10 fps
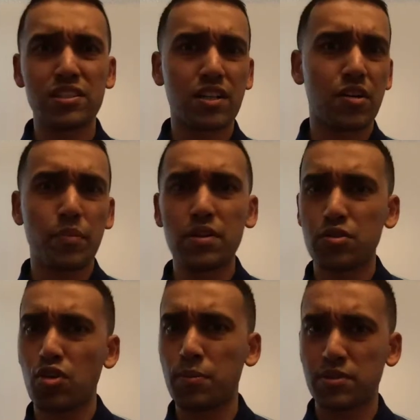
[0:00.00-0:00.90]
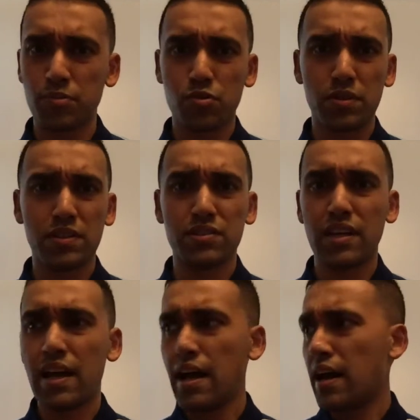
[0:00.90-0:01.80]
Carmelo dropped some threes.
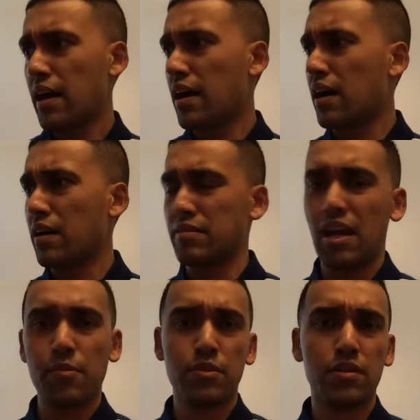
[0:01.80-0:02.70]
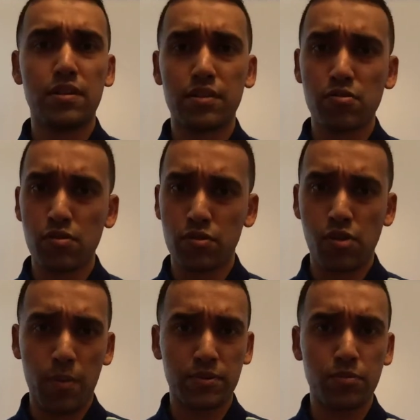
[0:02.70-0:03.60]
Dame Lillard
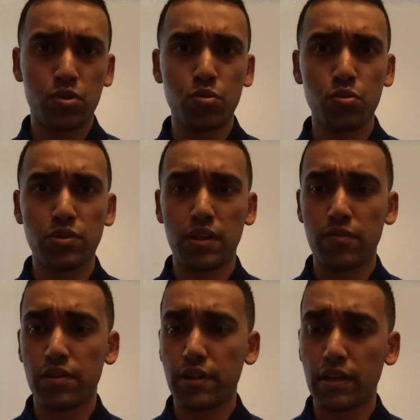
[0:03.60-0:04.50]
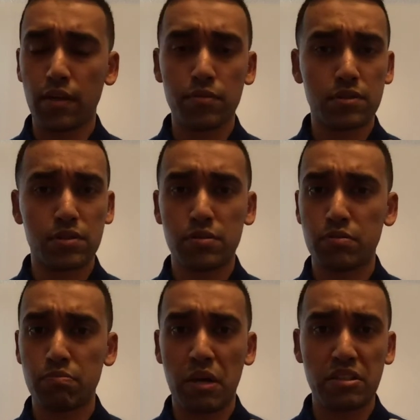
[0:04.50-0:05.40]
dropped some twos and everything. It was
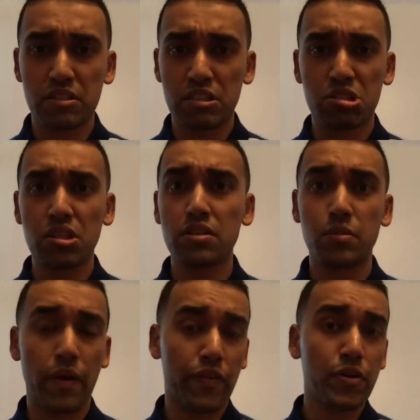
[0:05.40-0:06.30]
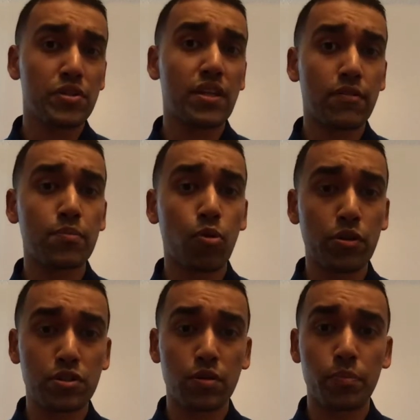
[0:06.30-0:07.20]
basically the seal did not. 37
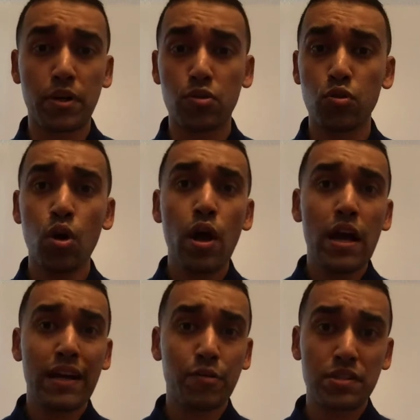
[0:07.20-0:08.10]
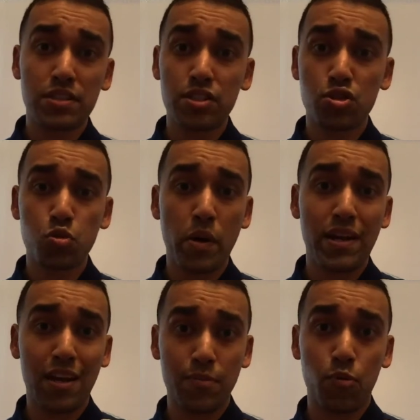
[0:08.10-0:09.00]
points compared to Grizzlies
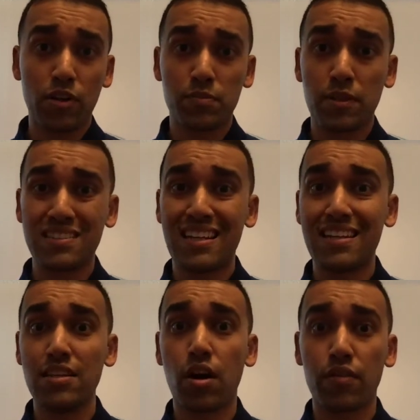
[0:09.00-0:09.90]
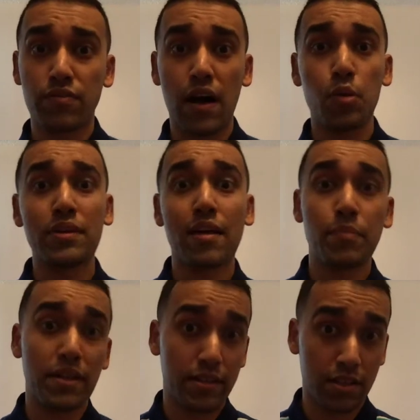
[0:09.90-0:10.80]
28 points, plus they did not foul that
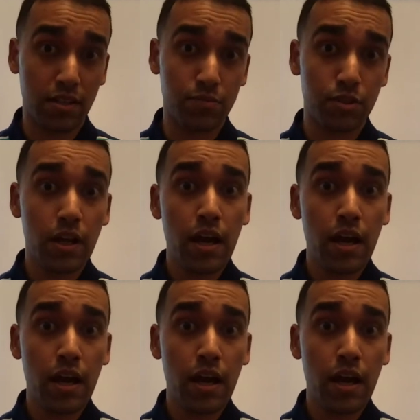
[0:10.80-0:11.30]
many times.